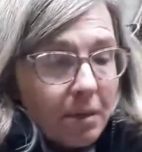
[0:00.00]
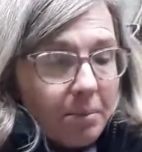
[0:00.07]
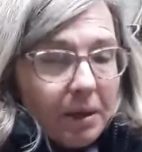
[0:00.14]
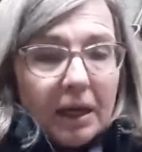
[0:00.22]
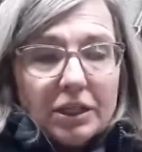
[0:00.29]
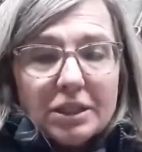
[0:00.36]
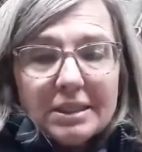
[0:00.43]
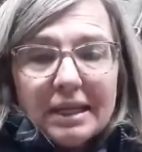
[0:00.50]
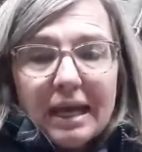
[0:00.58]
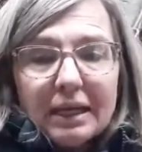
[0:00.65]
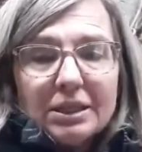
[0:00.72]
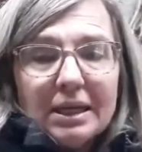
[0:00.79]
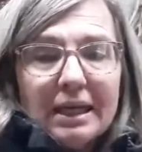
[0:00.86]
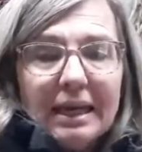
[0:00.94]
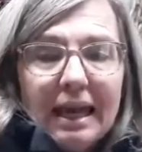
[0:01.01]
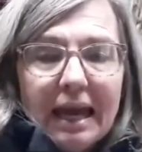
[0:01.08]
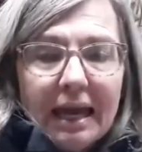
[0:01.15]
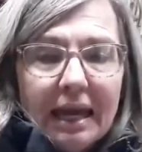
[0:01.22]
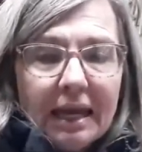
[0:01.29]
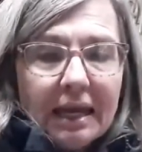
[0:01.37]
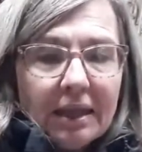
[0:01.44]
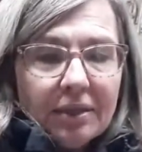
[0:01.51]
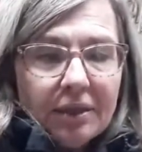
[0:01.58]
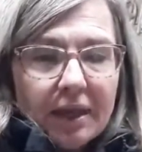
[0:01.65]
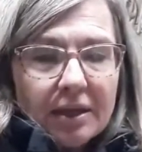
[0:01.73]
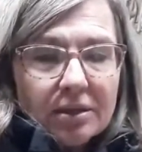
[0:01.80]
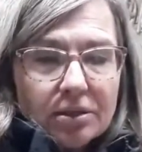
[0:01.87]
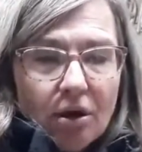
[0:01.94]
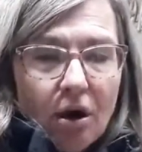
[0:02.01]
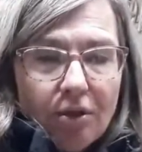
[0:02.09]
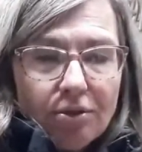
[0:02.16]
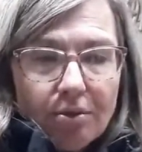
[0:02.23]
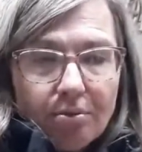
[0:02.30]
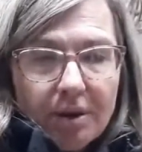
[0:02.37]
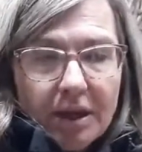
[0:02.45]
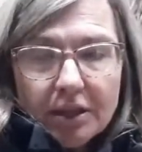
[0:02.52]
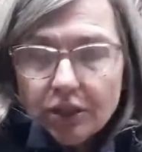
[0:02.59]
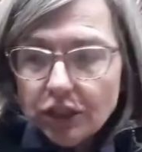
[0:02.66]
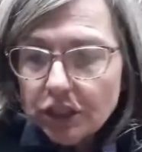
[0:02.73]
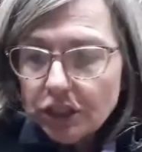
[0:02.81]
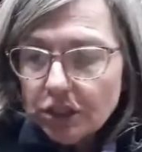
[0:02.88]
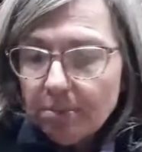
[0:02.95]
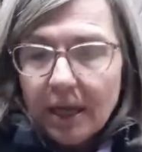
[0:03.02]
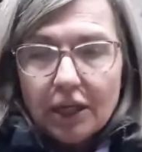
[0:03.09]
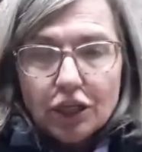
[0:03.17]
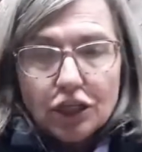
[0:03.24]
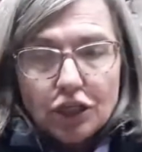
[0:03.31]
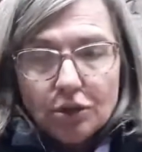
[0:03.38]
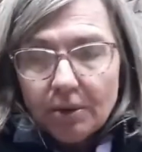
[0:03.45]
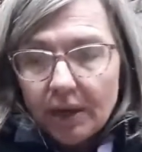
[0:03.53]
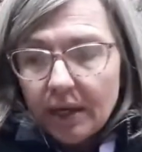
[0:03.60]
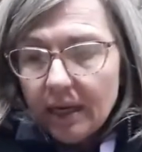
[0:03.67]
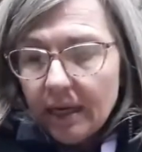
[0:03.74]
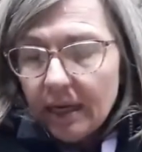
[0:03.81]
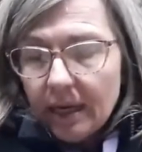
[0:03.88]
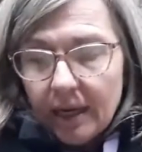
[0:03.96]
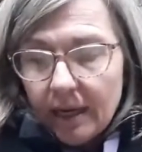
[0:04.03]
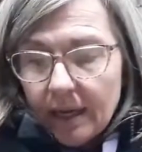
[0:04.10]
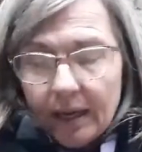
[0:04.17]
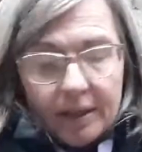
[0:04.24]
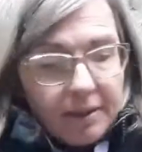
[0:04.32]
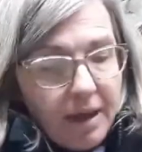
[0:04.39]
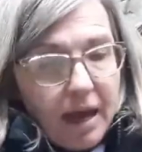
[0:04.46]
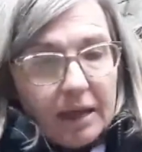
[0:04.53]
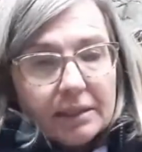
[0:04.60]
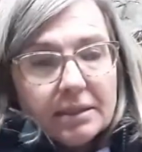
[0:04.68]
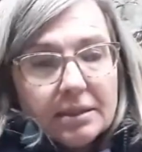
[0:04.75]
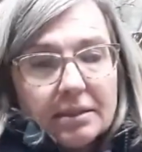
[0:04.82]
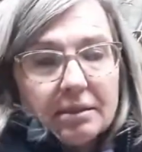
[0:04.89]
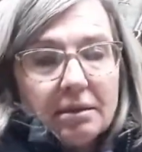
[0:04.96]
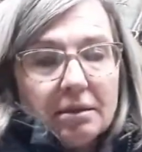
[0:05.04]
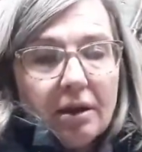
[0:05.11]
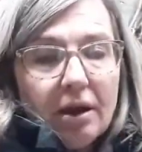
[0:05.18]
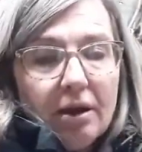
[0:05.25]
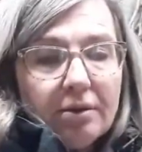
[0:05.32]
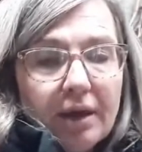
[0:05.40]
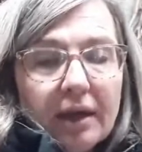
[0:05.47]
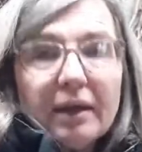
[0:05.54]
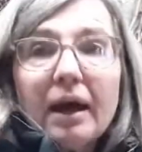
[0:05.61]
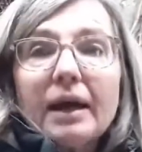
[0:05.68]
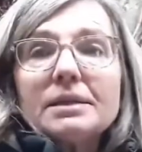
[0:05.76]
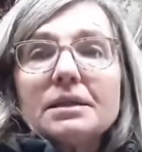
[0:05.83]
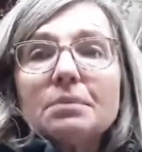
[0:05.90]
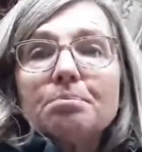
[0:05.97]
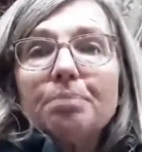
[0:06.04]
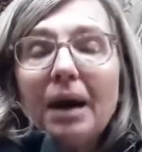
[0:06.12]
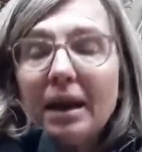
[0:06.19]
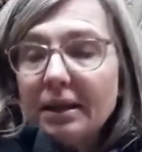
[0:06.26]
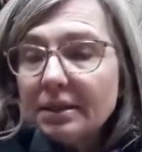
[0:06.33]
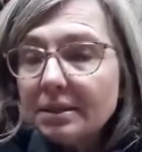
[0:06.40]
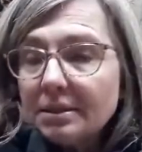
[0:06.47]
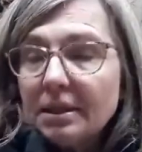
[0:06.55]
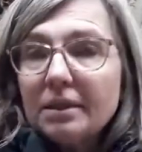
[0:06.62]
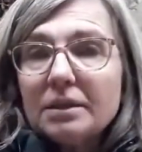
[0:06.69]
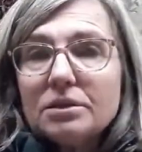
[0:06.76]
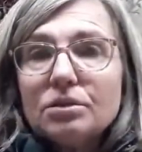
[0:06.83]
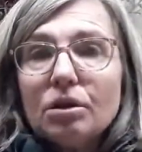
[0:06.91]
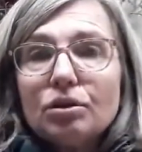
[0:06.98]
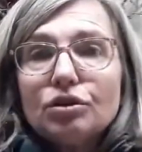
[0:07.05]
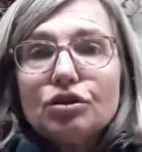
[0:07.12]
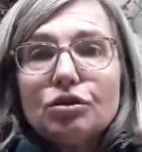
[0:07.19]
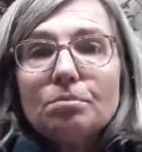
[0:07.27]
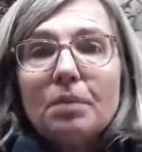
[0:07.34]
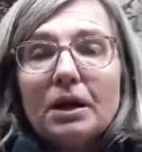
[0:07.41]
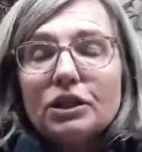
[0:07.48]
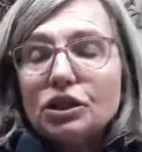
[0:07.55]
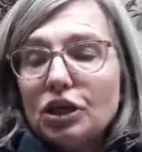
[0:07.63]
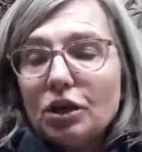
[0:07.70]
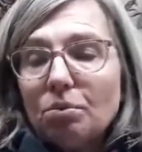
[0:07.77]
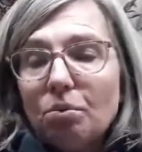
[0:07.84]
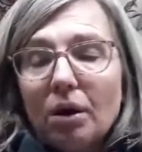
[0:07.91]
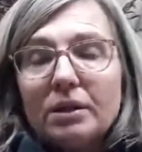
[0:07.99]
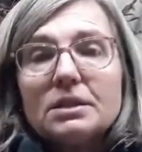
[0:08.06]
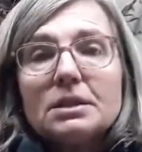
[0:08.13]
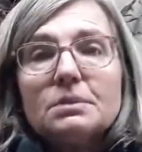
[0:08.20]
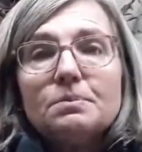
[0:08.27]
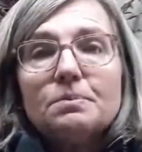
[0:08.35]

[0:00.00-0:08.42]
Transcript: But I just like to lay things on the wreath just to make sure that, you know, they're nice and balanced and there's not too much in one